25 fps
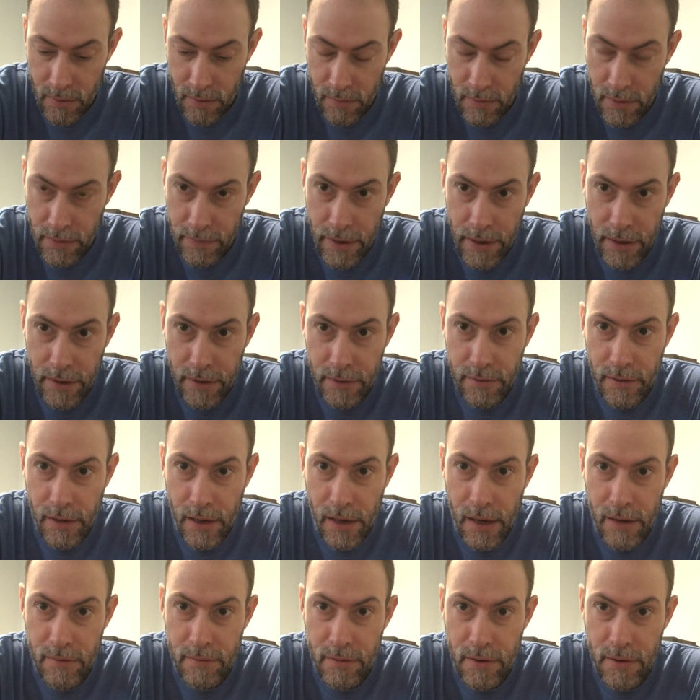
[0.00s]
what records I
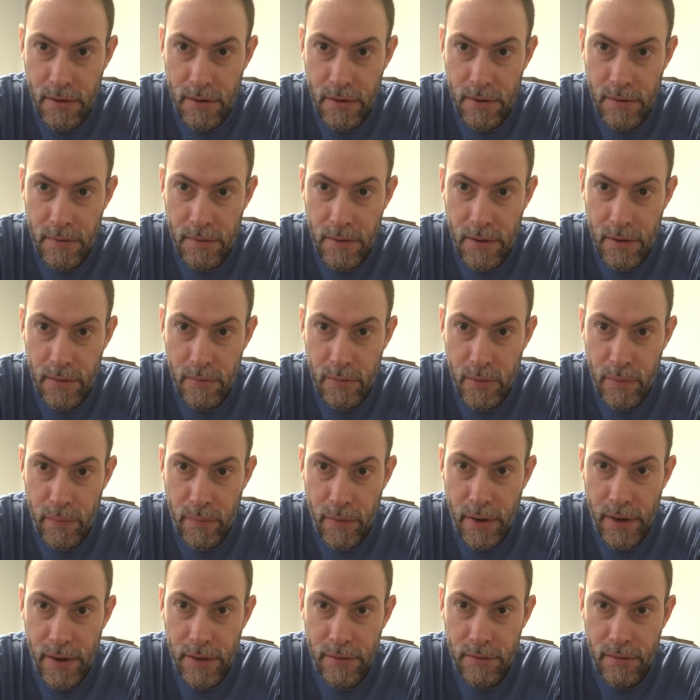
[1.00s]
have here that were
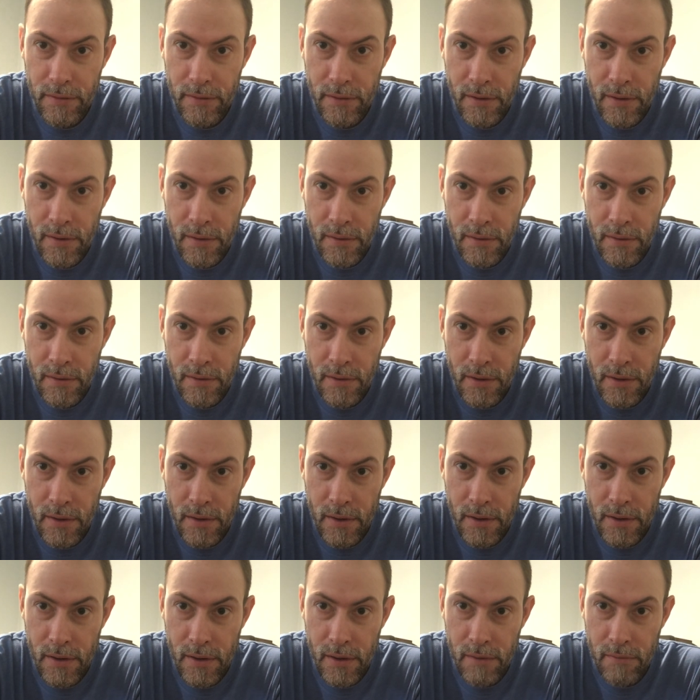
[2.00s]
pressed
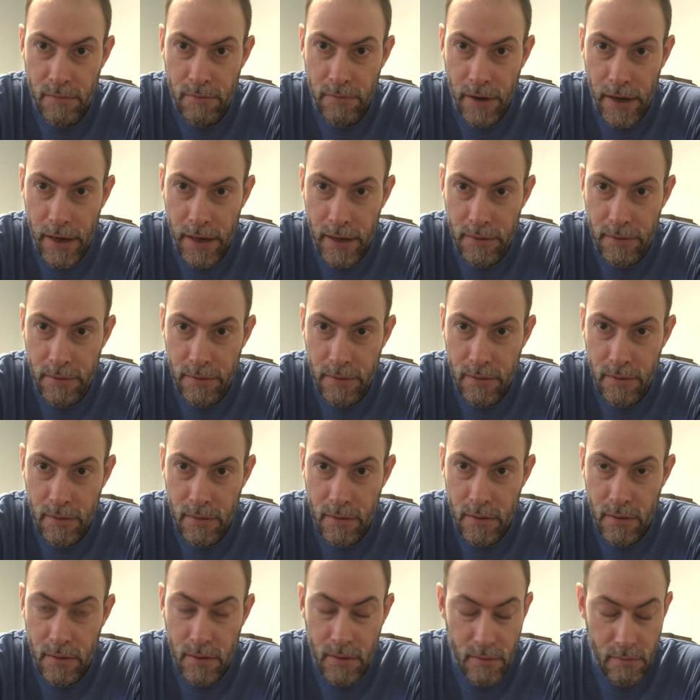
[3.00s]
in France,
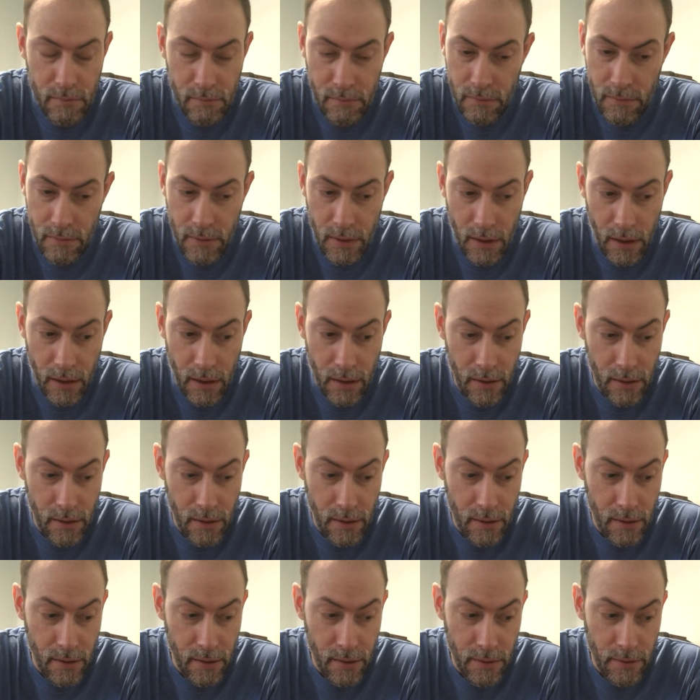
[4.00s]

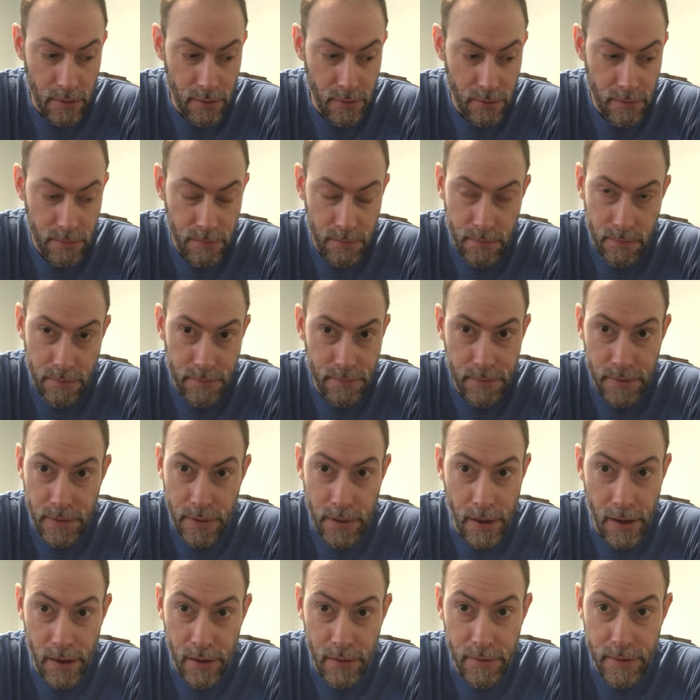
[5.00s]
just for
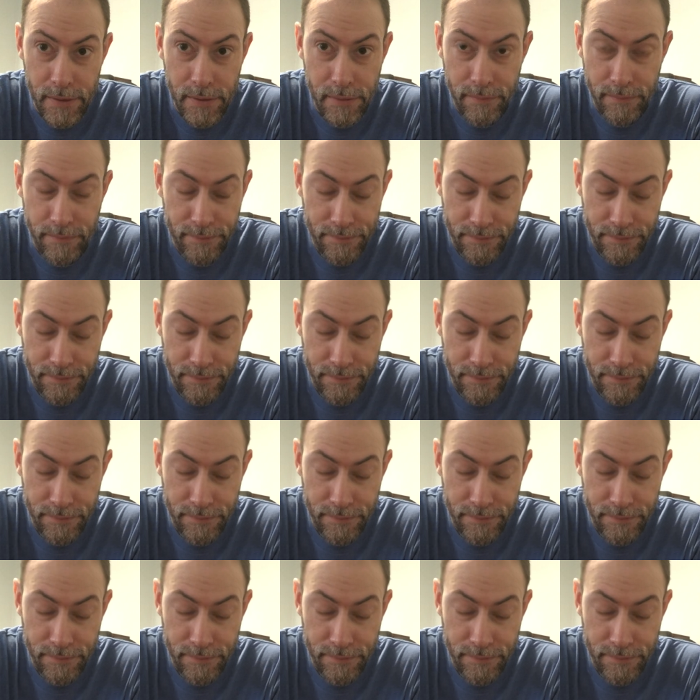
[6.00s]
the hell of it.